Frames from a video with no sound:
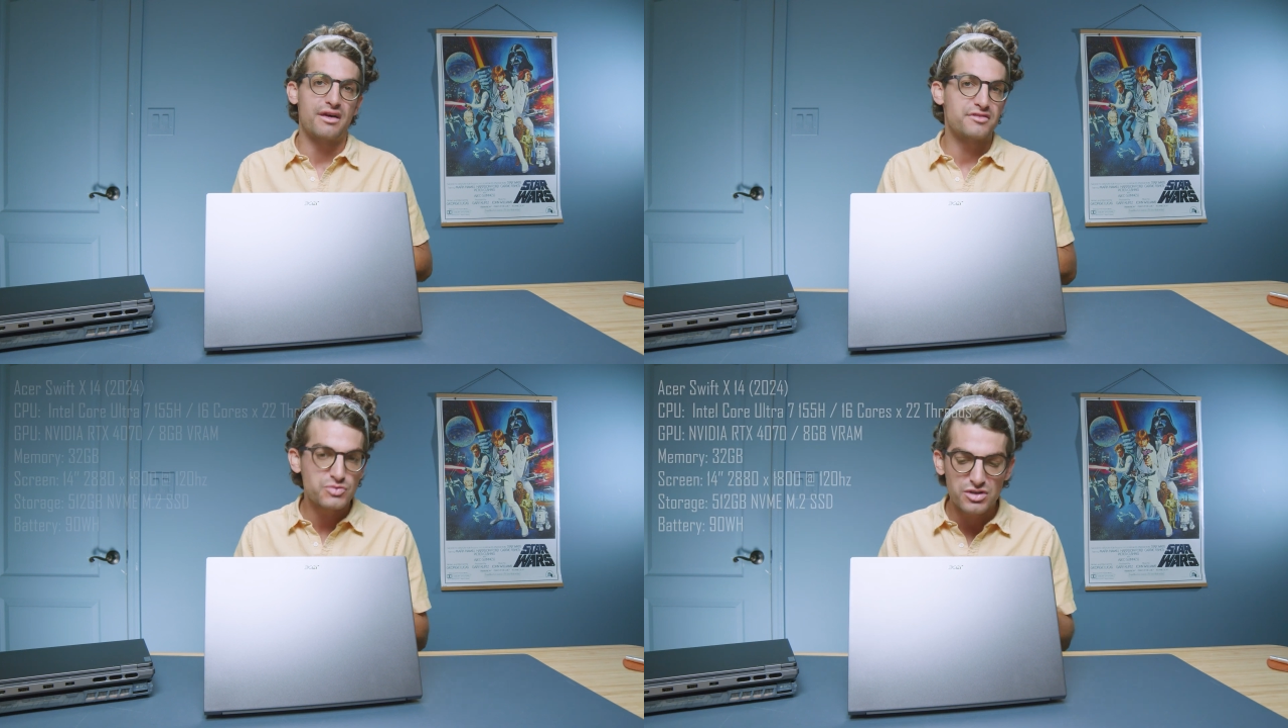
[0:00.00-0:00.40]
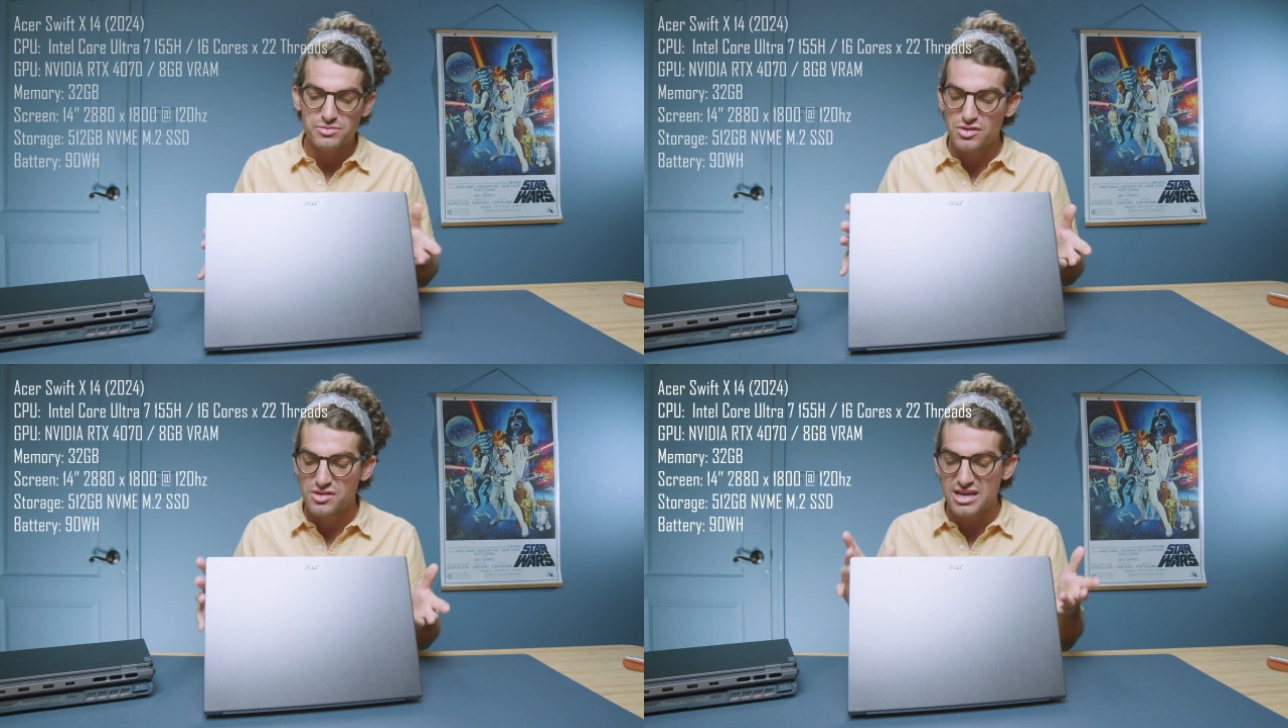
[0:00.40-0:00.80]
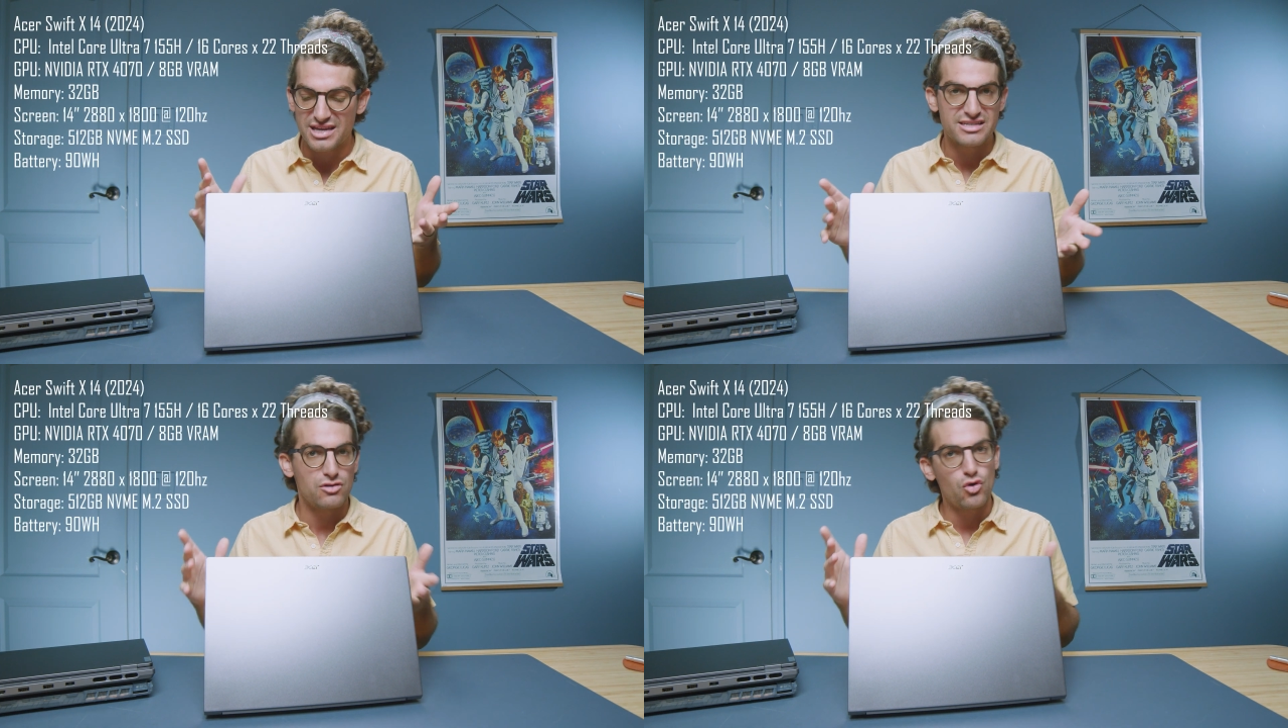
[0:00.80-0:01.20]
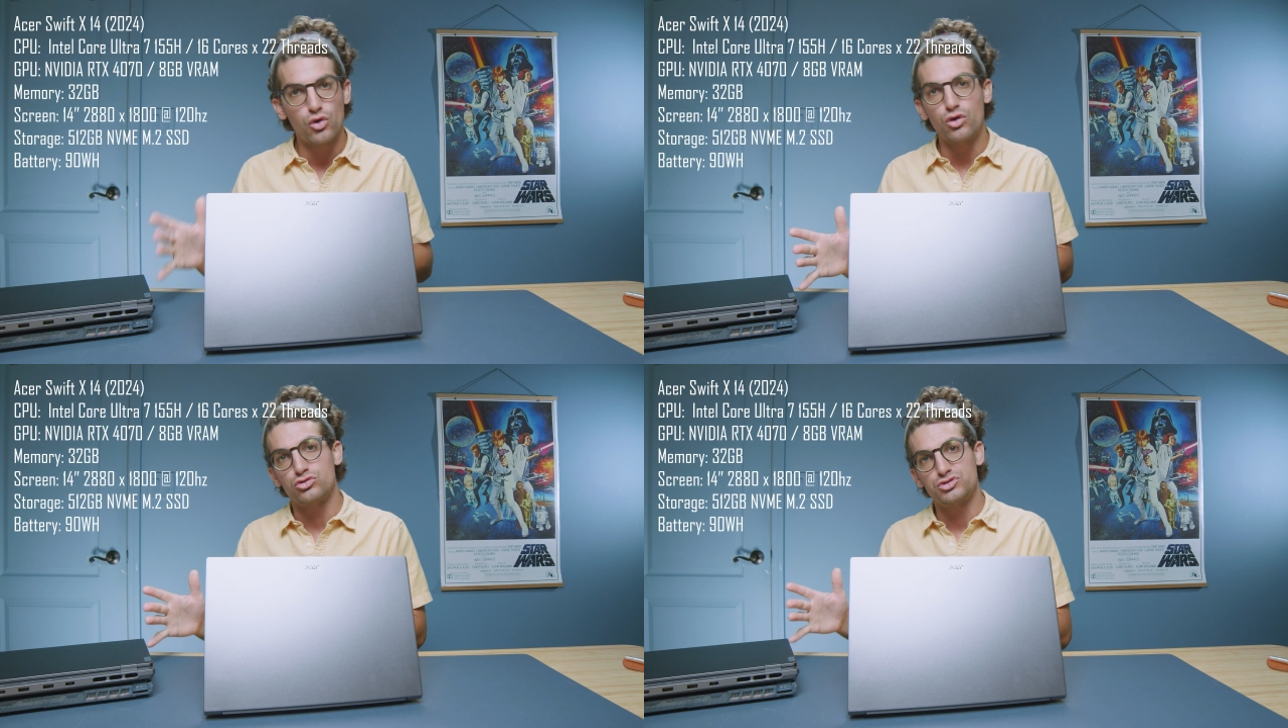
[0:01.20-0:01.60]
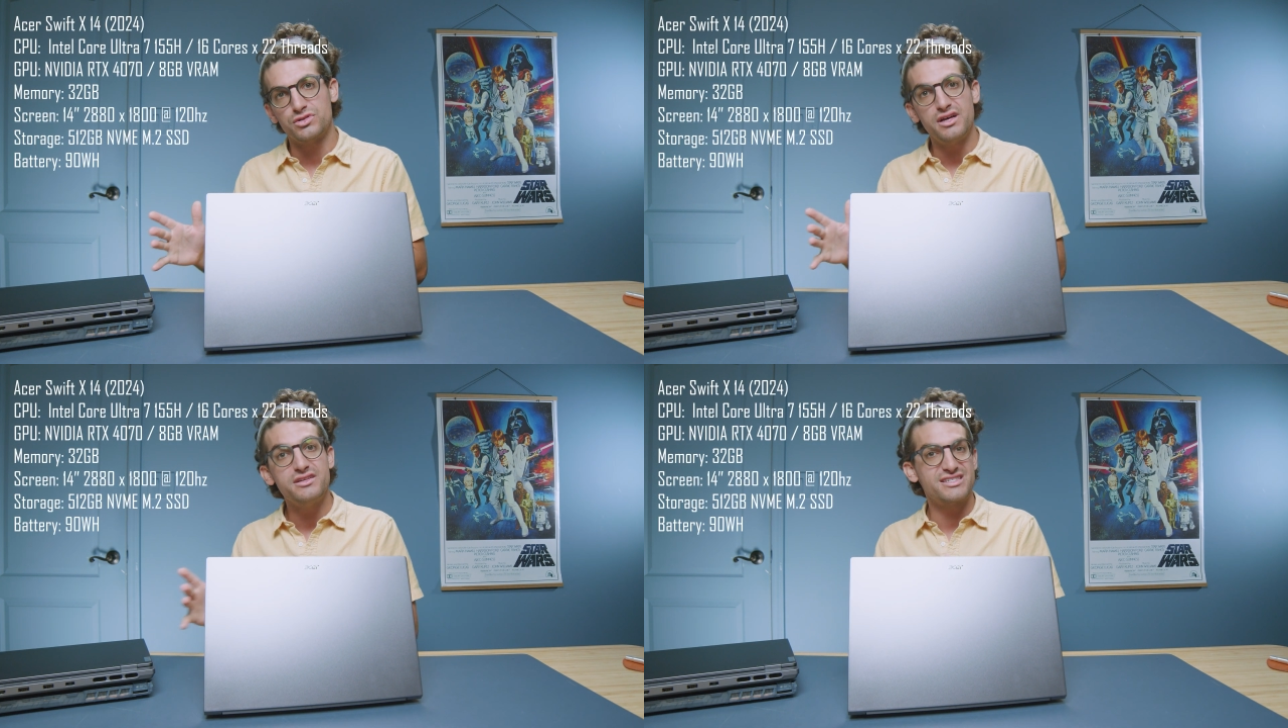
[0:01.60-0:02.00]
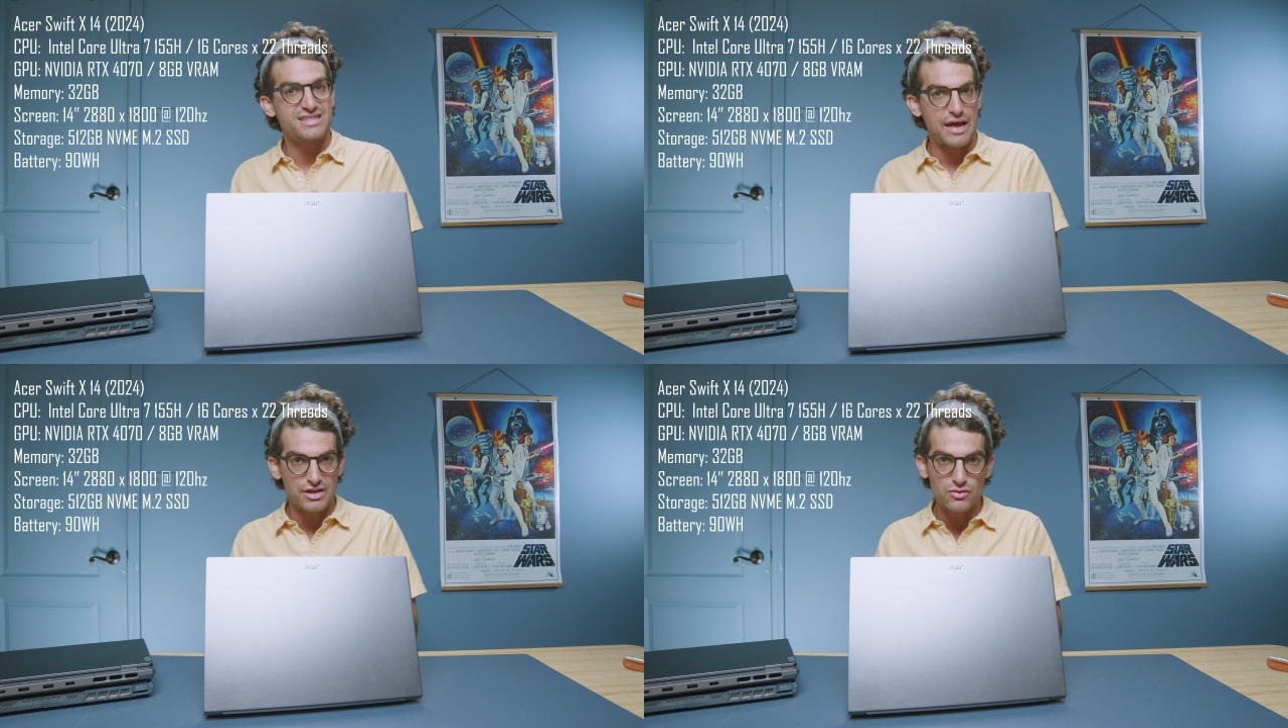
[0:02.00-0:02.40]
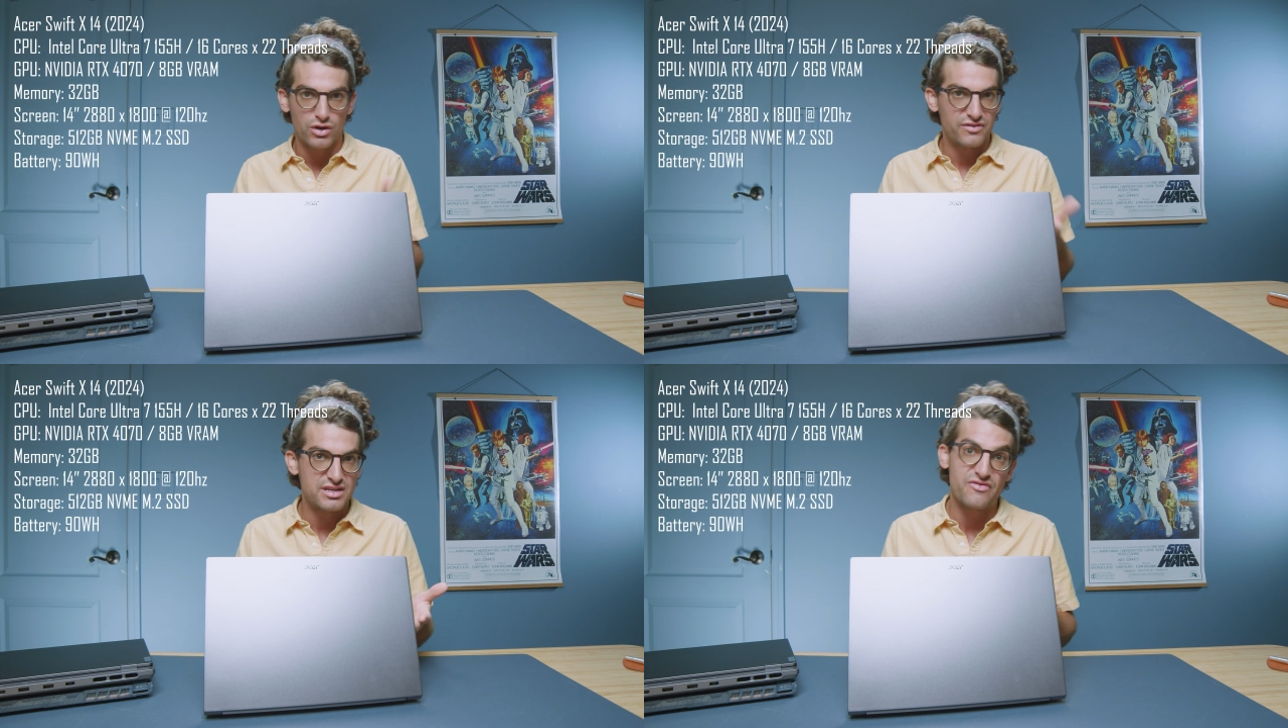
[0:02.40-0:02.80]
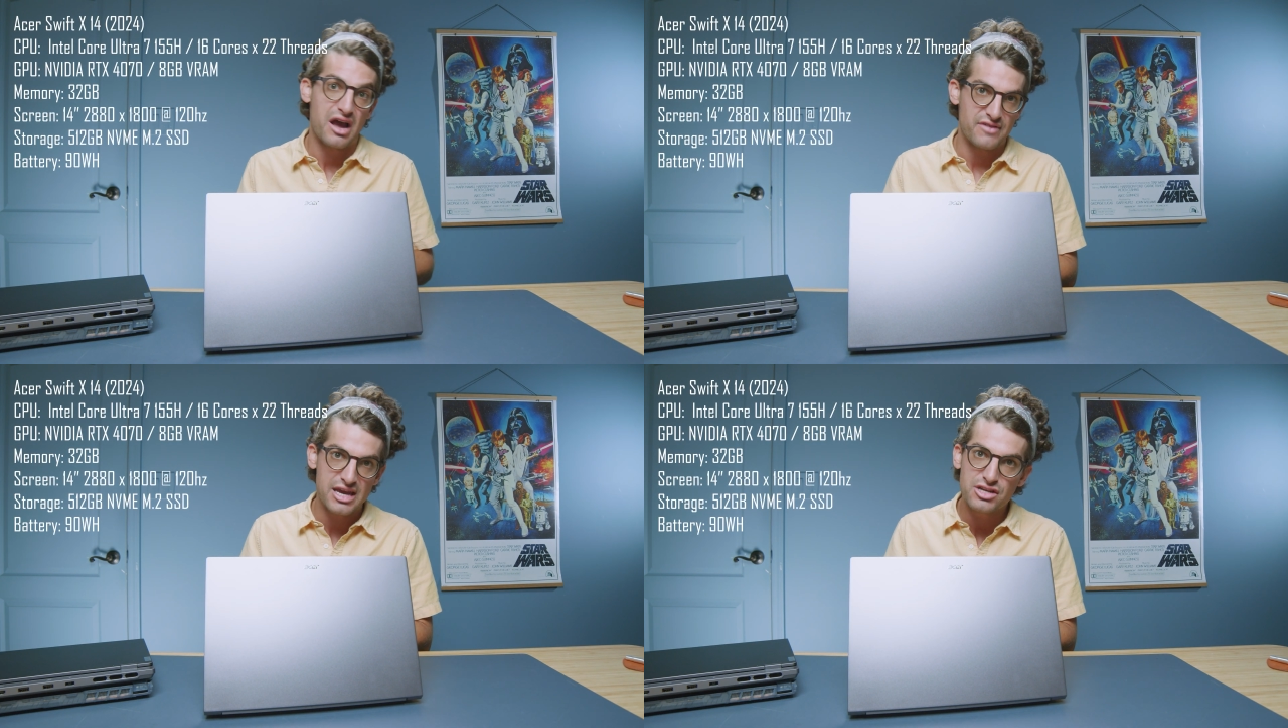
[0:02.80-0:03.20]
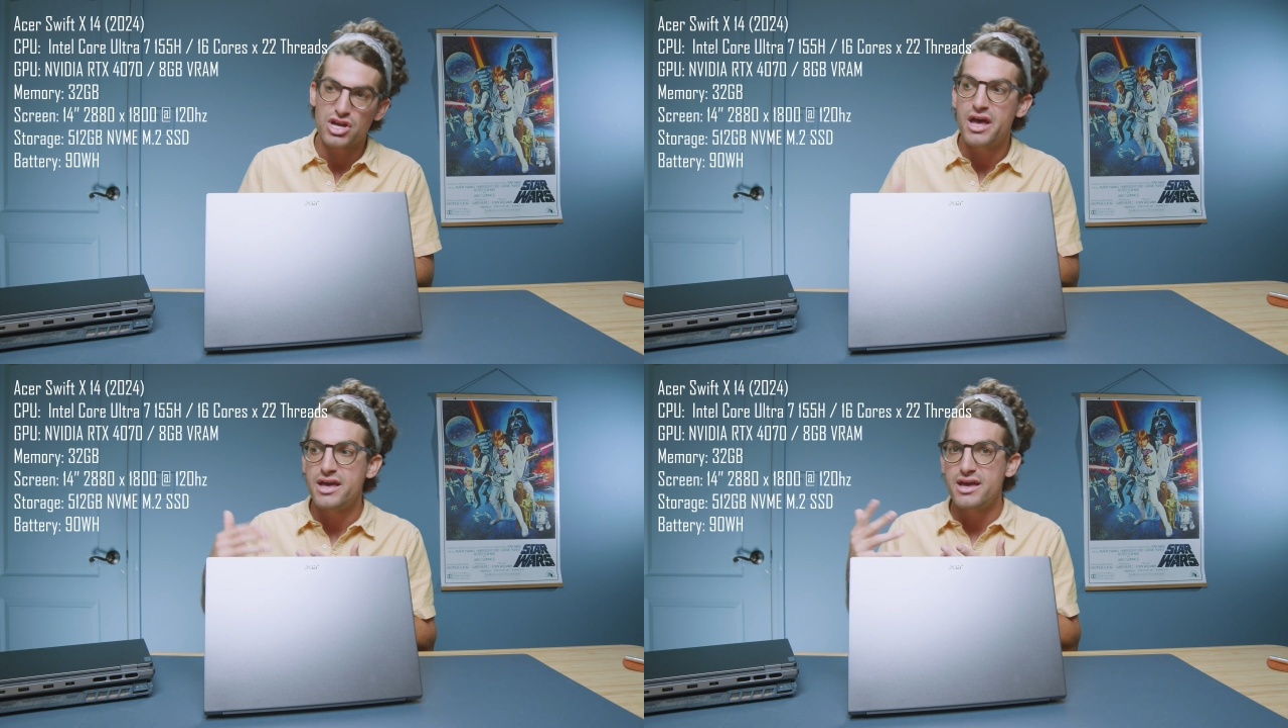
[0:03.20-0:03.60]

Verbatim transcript: Now, this one comes with the Intel Core Ultra 7 155H